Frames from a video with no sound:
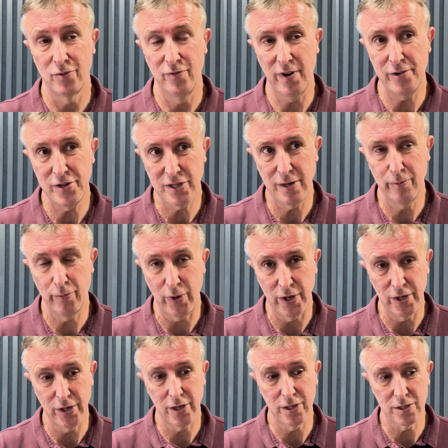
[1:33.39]
very simply
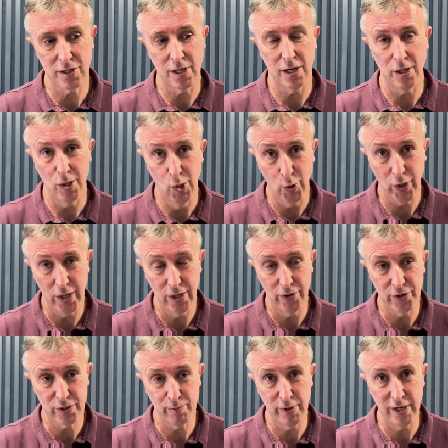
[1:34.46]
you can start looking at
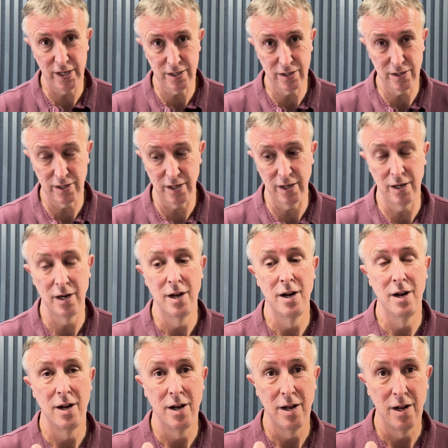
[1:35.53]
the space and saying,
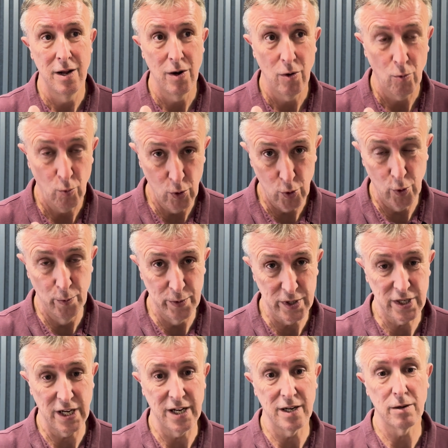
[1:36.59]
we'll come to
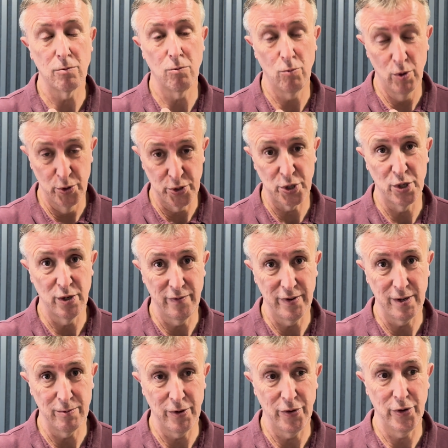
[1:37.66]
site, we'll survey
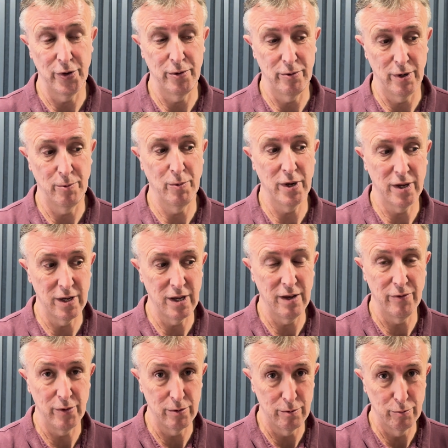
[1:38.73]
it with you, and we can
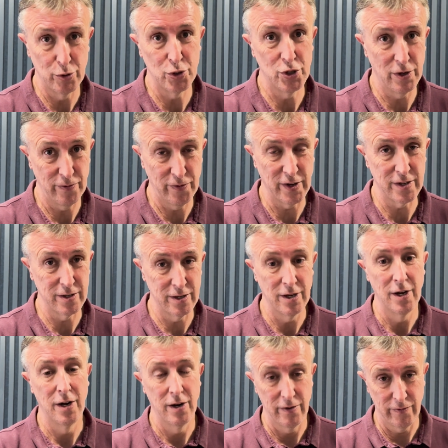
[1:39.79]
give you a budget figure
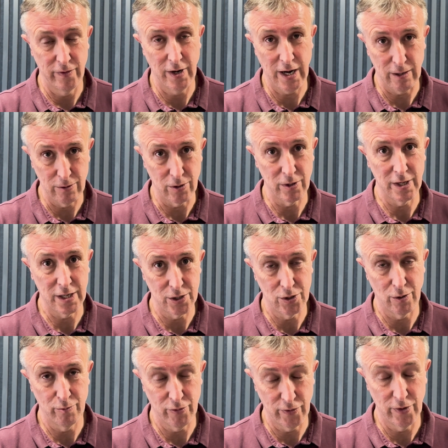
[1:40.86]
for how
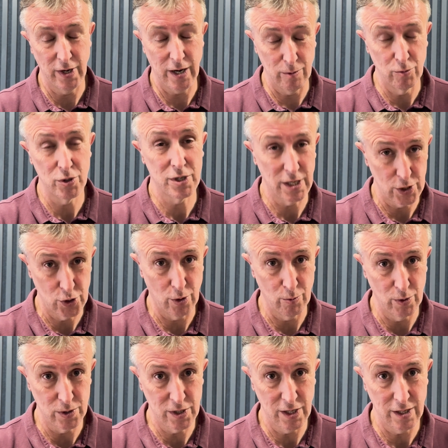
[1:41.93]
much that job
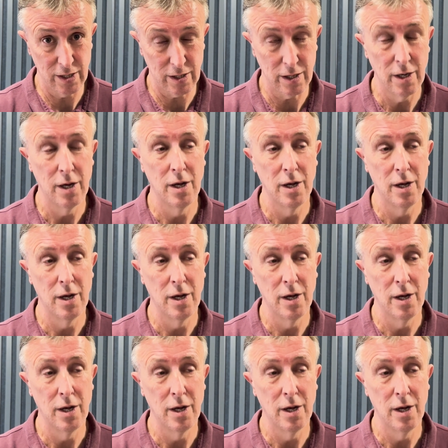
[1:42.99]
will take.